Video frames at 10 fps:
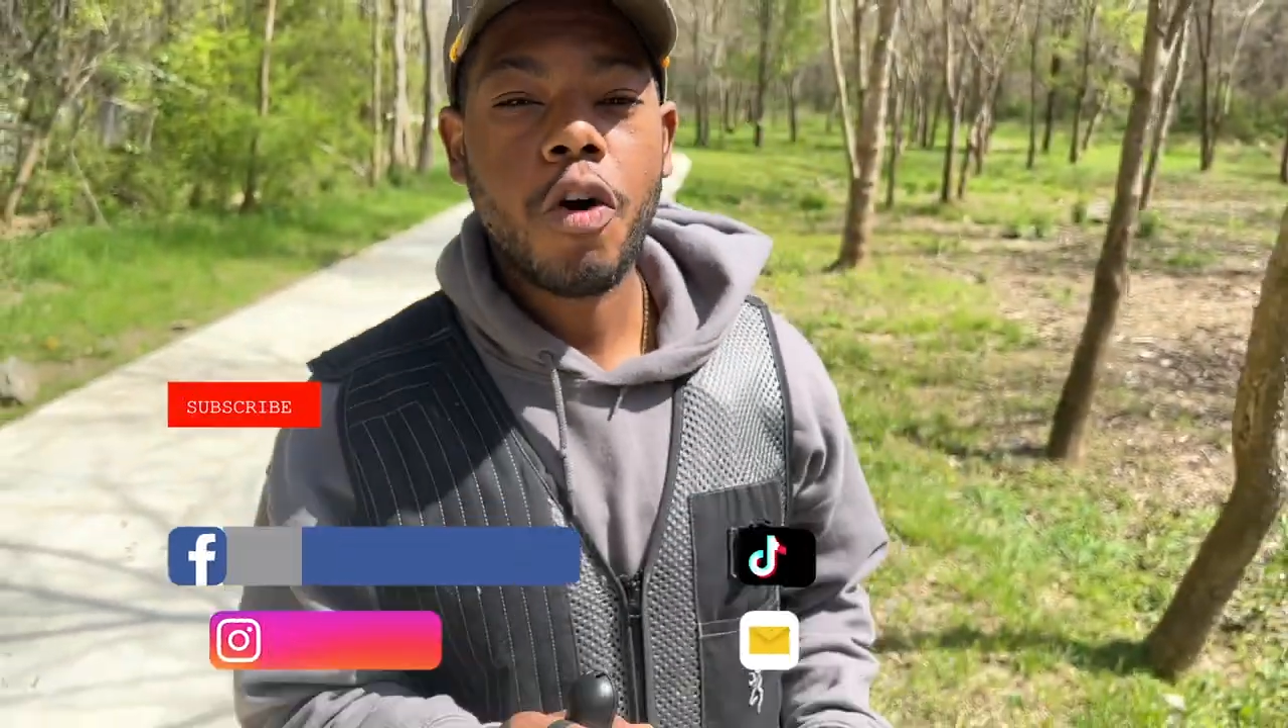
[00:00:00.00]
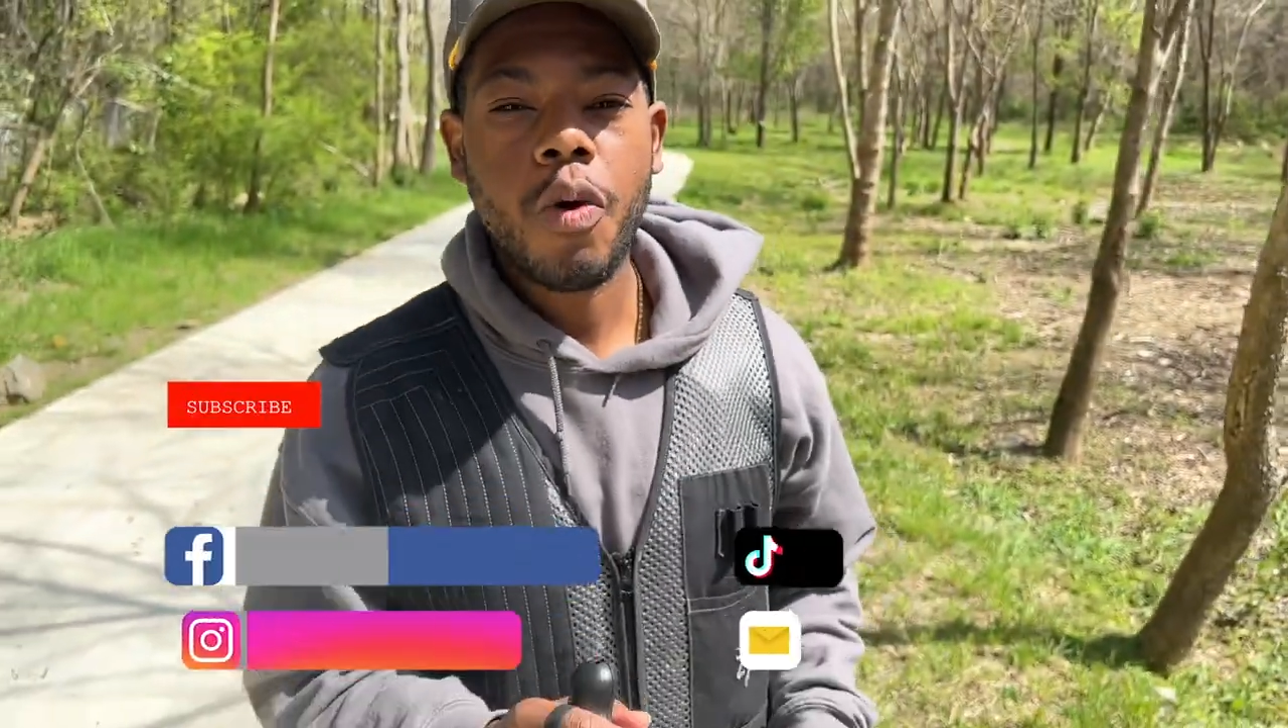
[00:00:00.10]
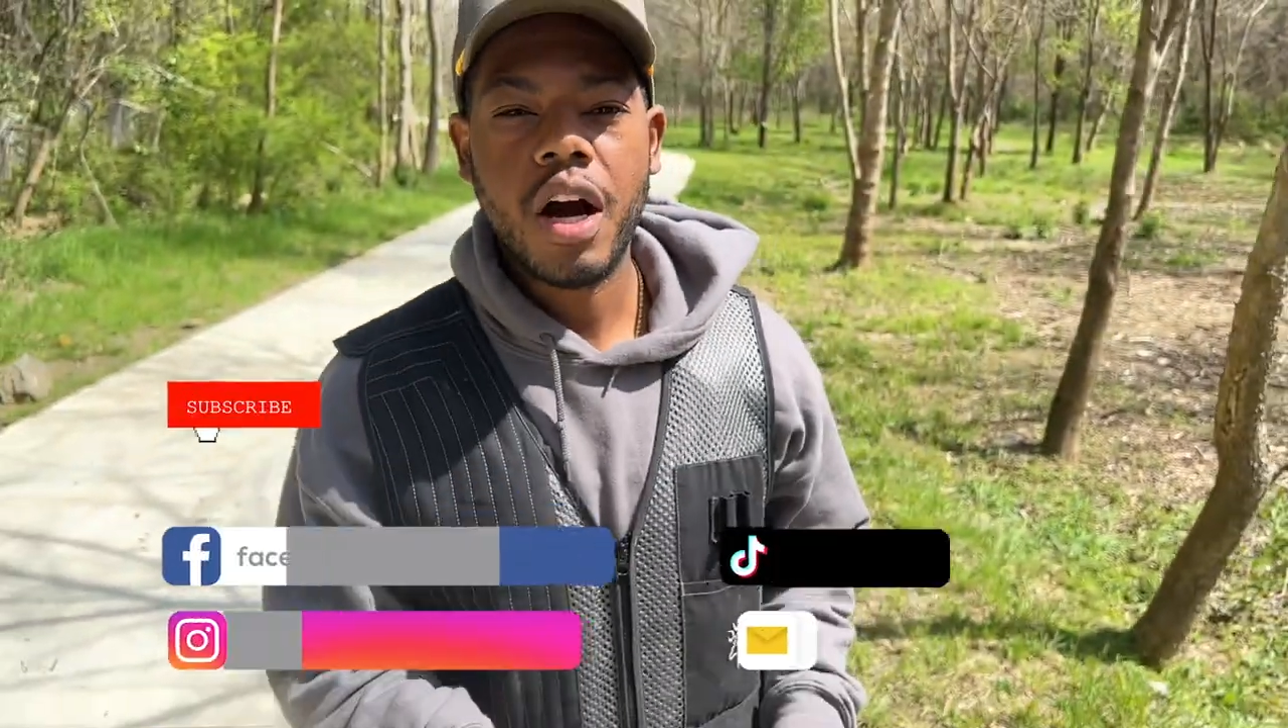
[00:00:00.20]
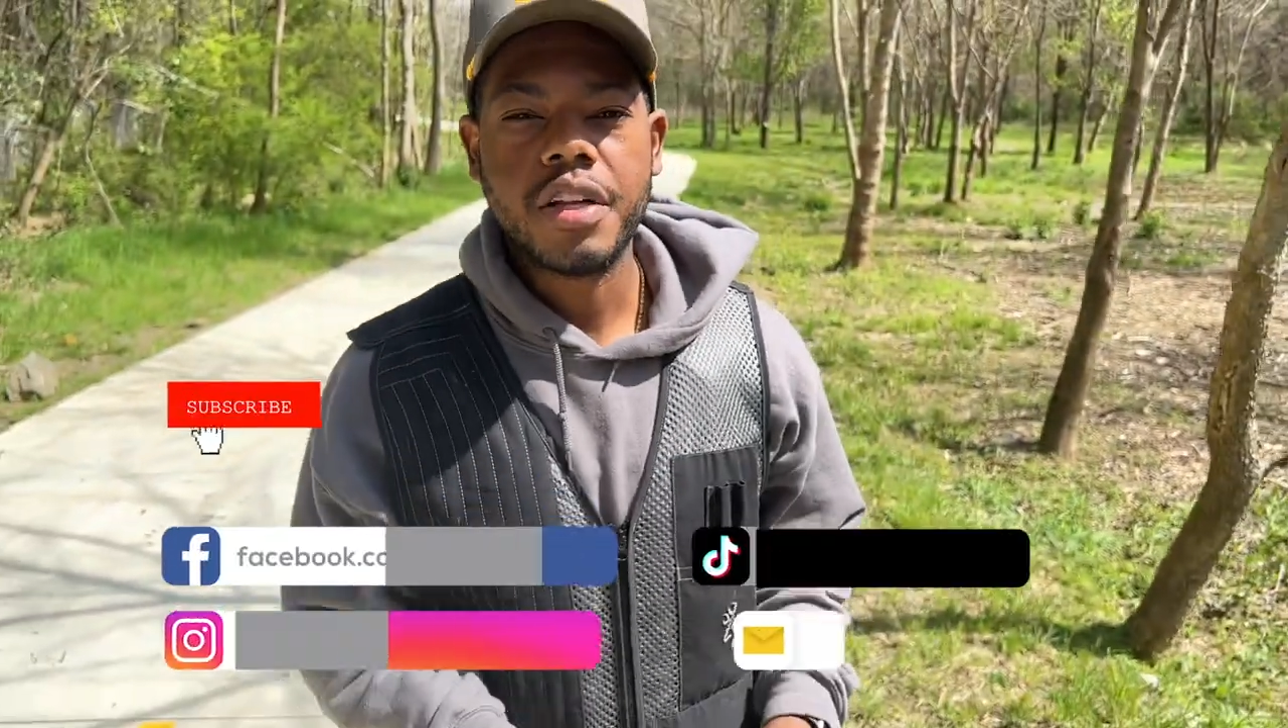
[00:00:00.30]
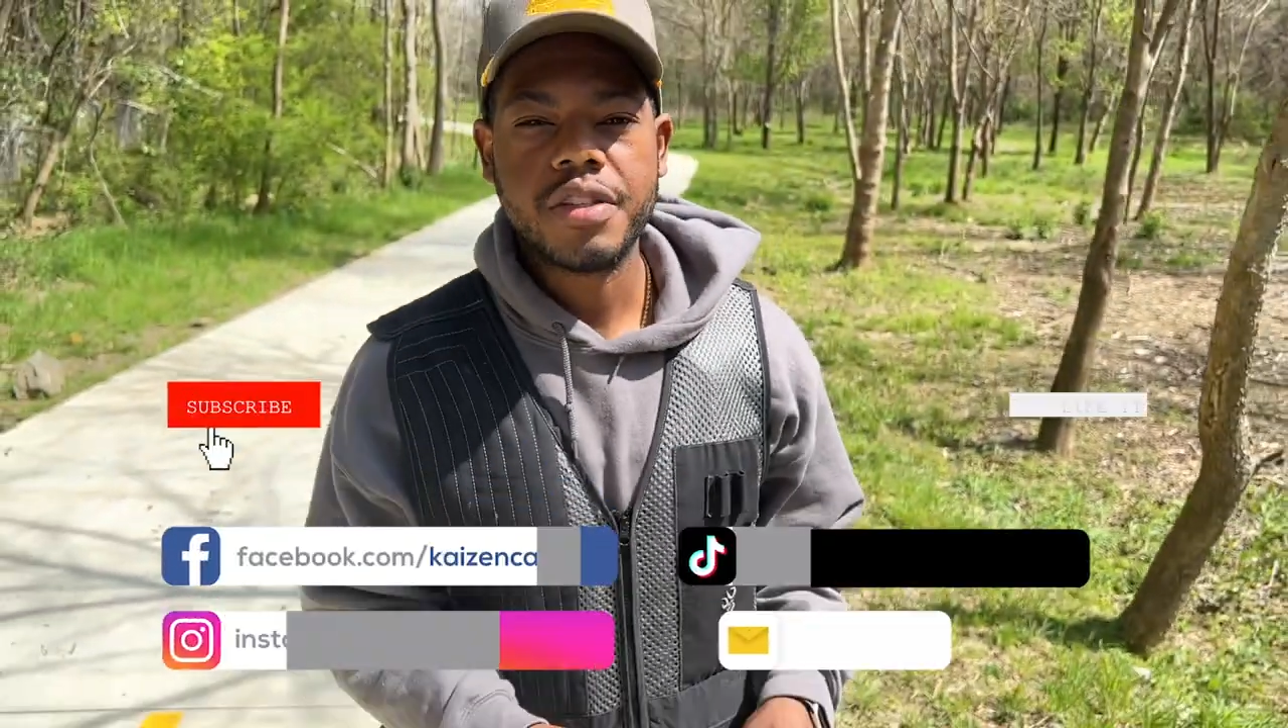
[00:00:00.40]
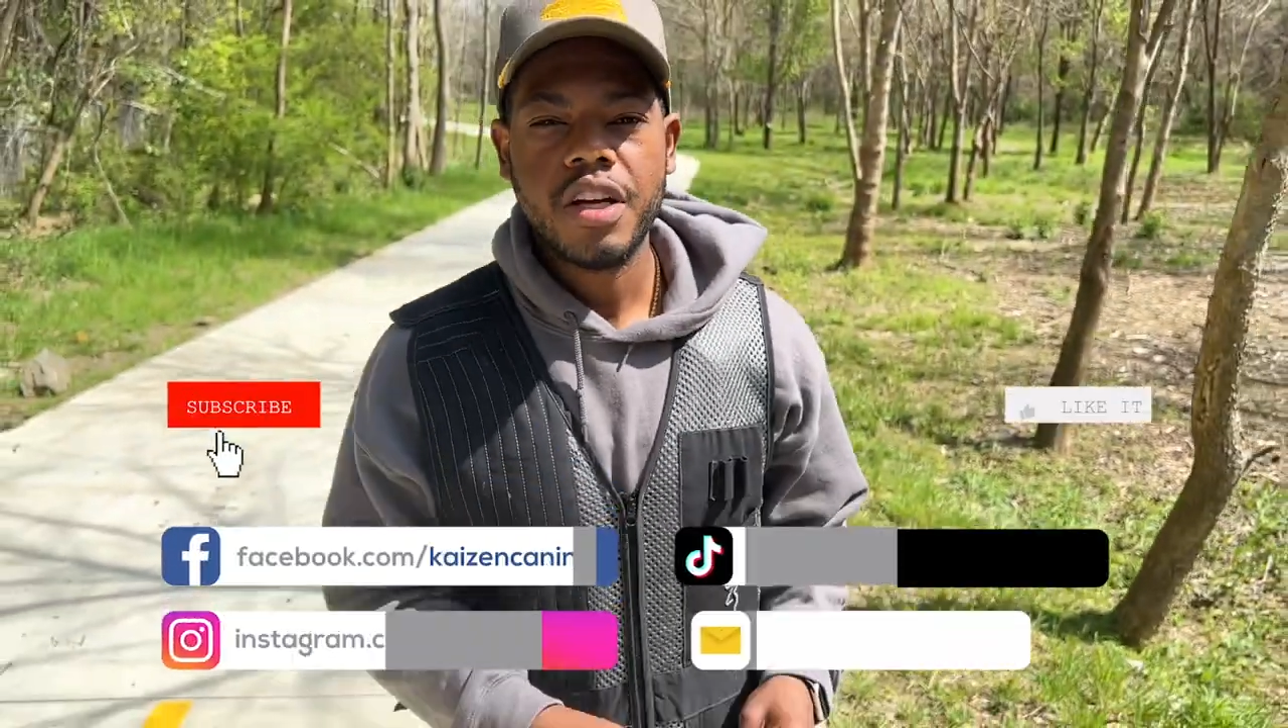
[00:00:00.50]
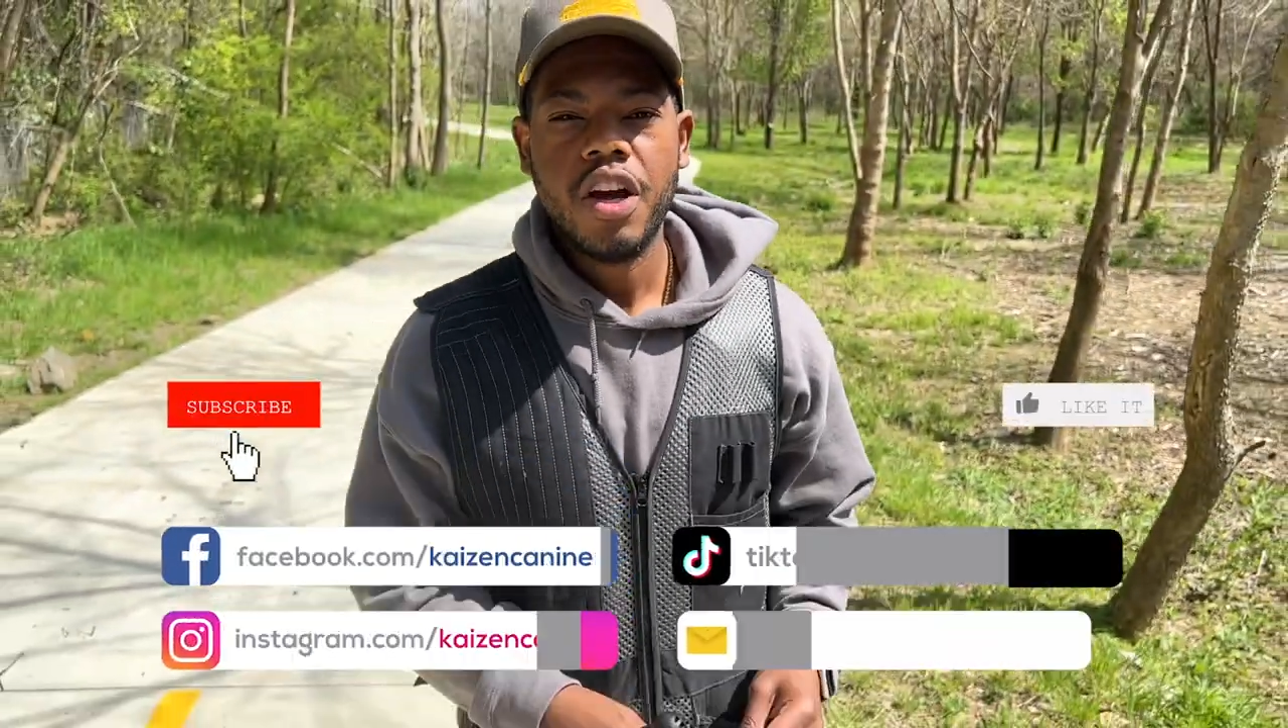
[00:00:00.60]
walks